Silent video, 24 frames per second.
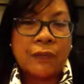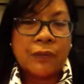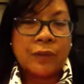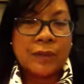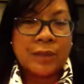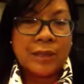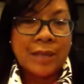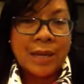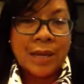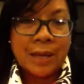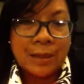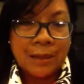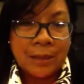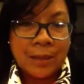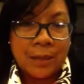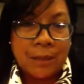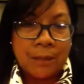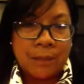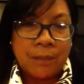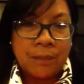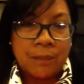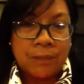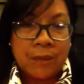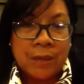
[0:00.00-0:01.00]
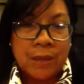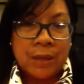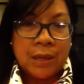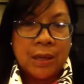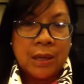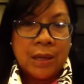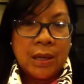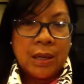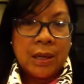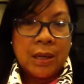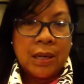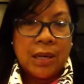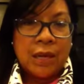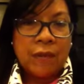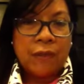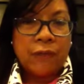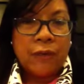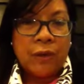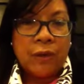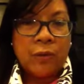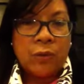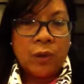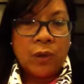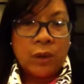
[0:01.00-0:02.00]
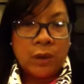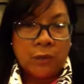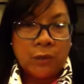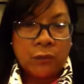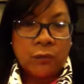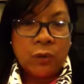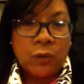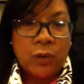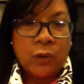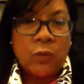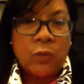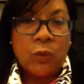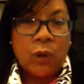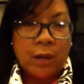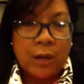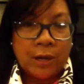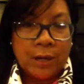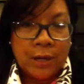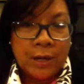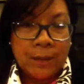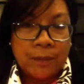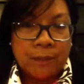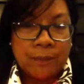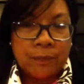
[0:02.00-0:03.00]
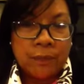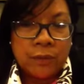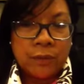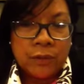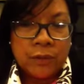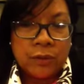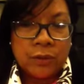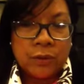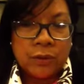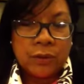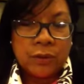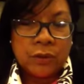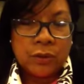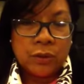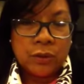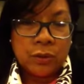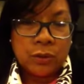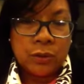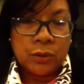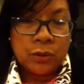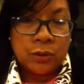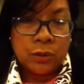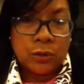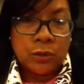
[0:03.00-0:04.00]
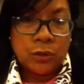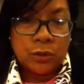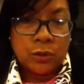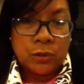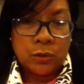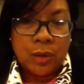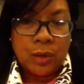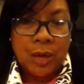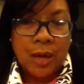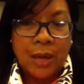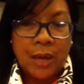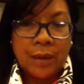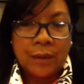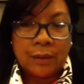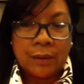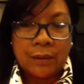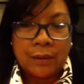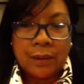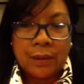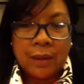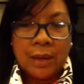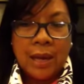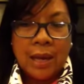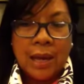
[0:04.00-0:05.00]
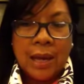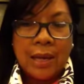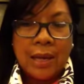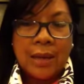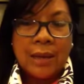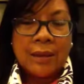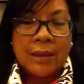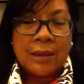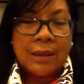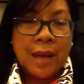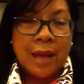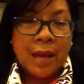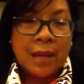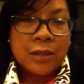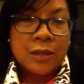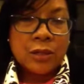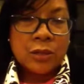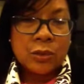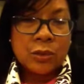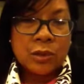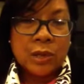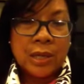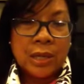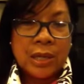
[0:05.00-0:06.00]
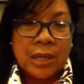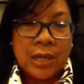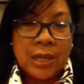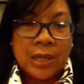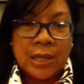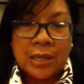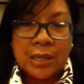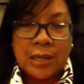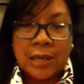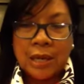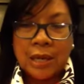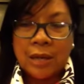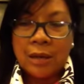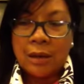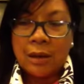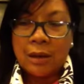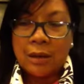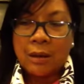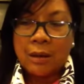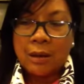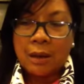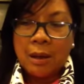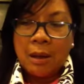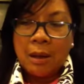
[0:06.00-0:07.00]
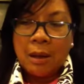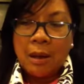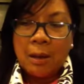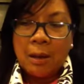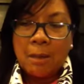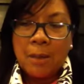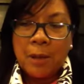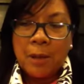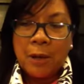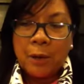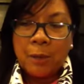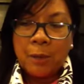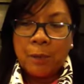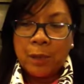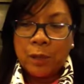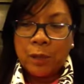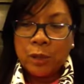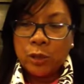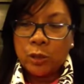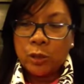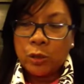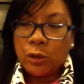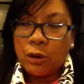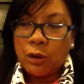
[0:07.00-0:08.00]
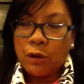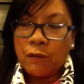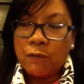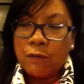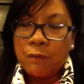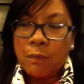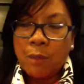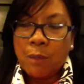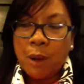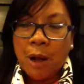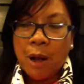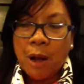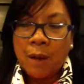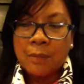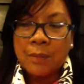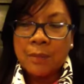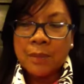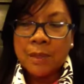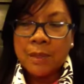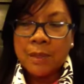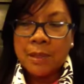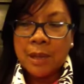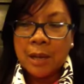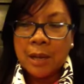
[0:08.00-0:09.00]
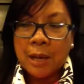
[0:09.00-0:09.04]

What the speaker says: to tell him if we want him to do that. And that's so that he can get a better picture of mom's